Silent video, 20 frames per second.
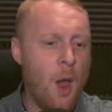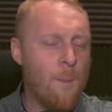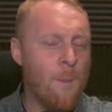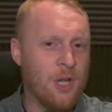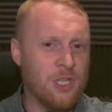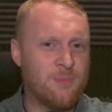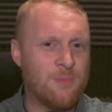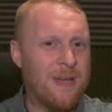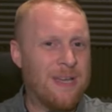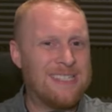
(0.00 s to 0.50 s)

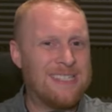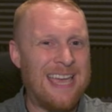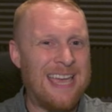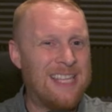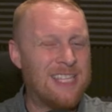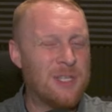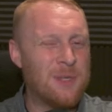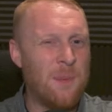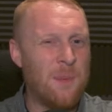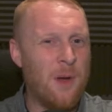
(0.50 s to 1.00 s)
But a
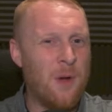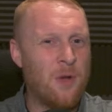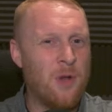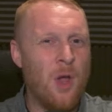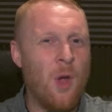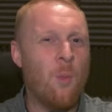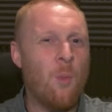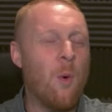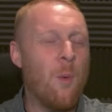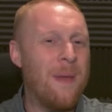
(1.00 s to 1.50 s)
spectator mode
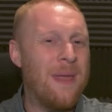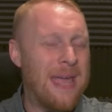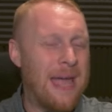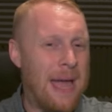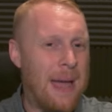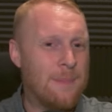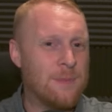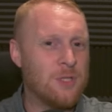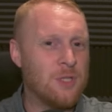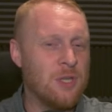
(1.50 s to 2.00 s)
would be
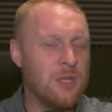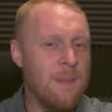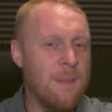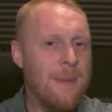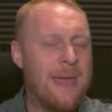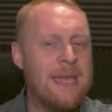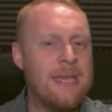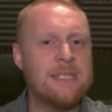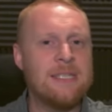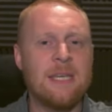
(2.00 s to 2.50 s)
absolutely
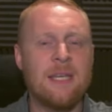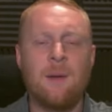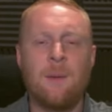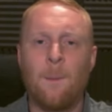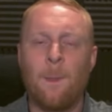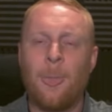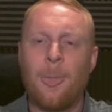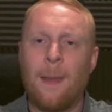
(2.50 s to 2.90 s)
amazing